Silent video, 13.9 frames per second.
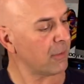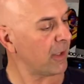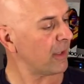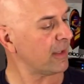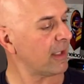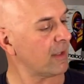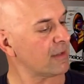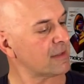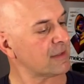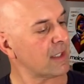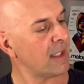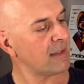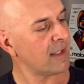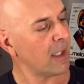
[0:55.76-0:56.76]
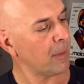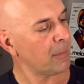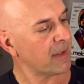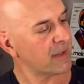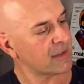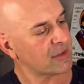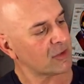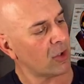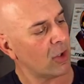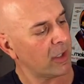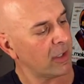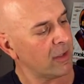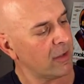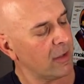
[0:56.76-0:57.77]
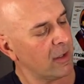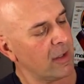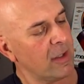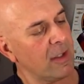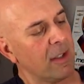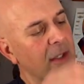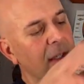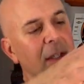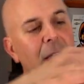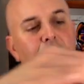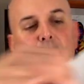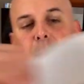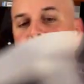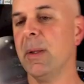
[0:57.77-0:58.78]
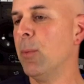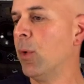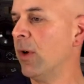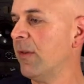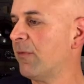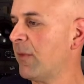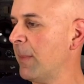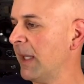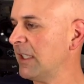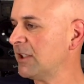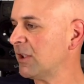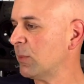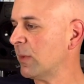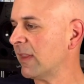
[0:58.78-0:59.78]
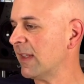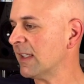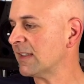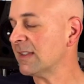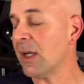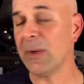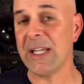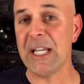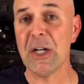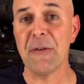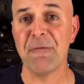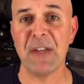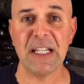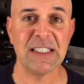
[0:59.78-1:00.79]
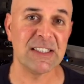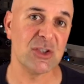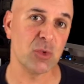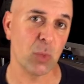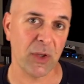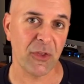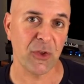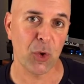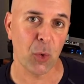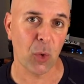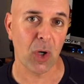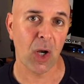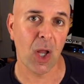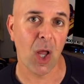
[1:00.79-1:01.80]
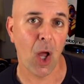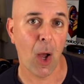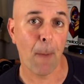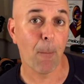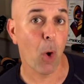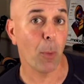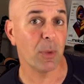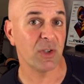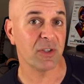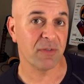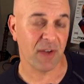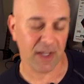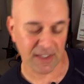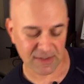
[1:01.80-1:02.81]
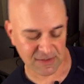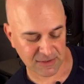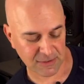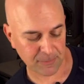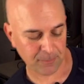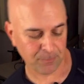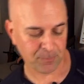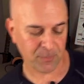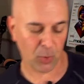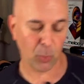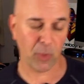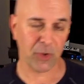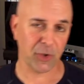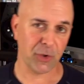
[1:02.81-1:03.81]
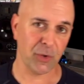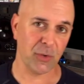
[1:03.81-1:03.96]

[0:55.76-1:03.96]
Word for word: right on the outside to help you get started. A little bit more information with this. Now, it interfaces with your mobile device, whether you're